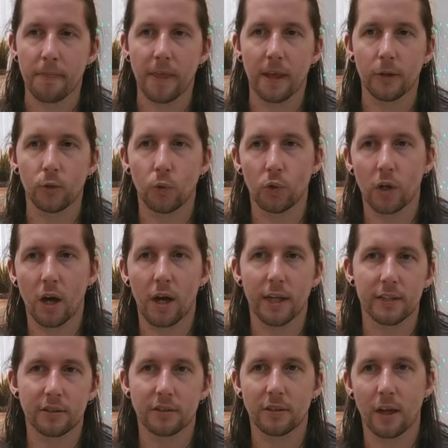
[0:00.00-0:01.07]
then your
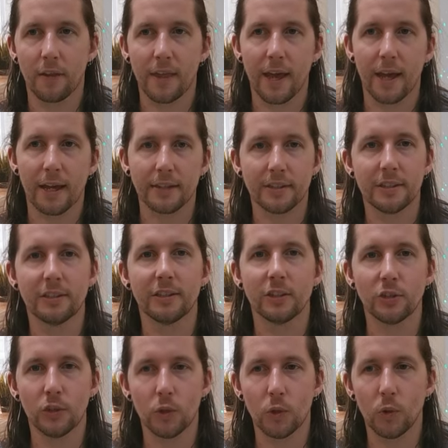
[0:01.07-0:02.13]
guides are there
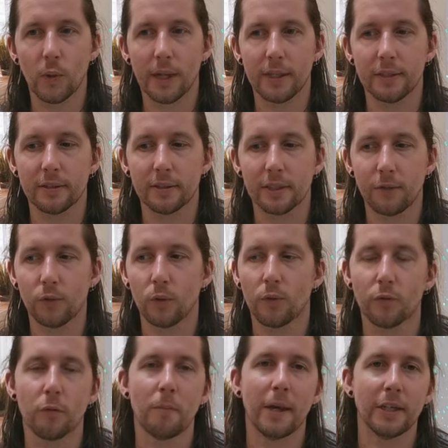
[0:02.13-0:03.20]
assisting you and giving you
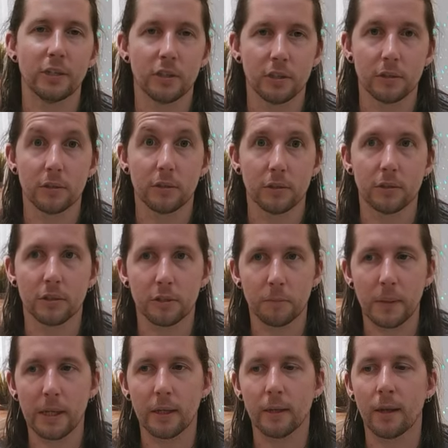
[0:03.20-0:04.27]
information to
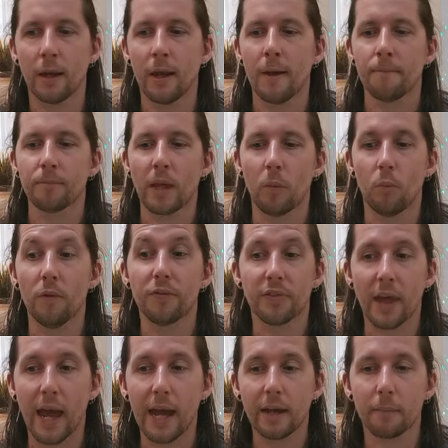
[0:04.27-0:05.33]
speak. And
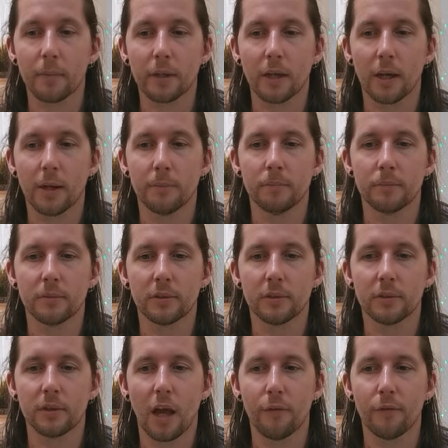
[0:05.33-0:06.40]
with that
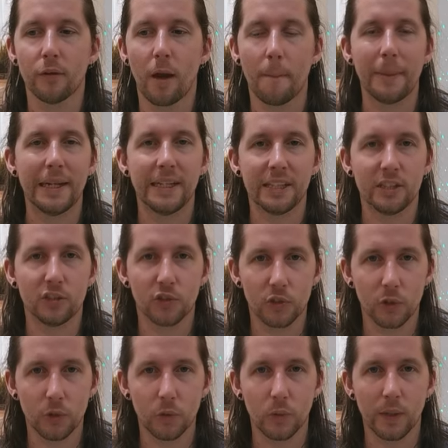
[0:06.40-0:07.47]
becomes other abilities
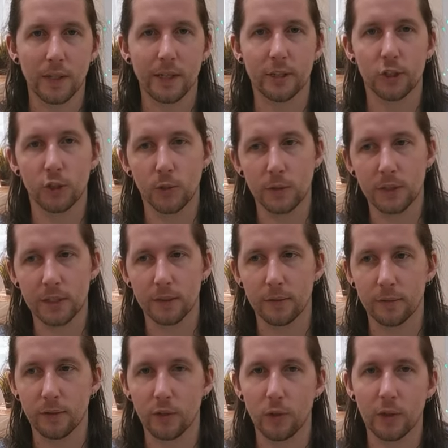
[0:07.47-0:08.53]
too,
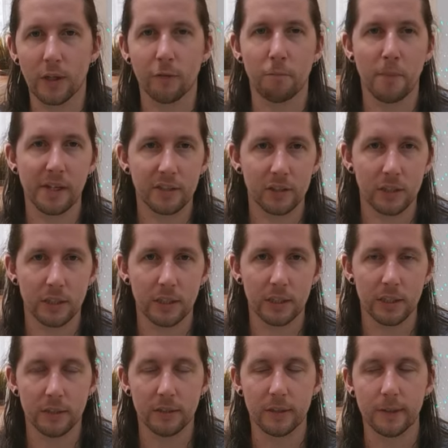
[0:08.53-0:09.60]
intuitive, and you give
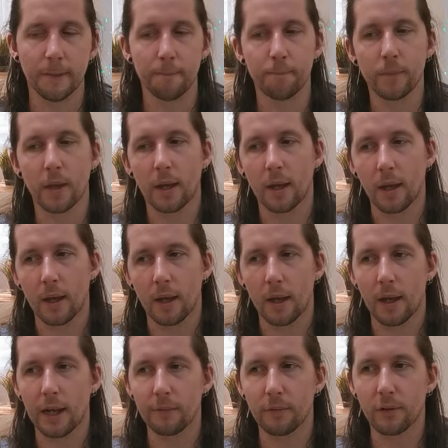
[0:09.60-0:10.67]
messages and
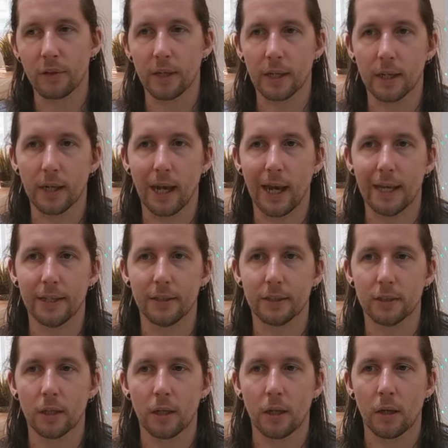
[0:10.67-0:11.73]
everything. And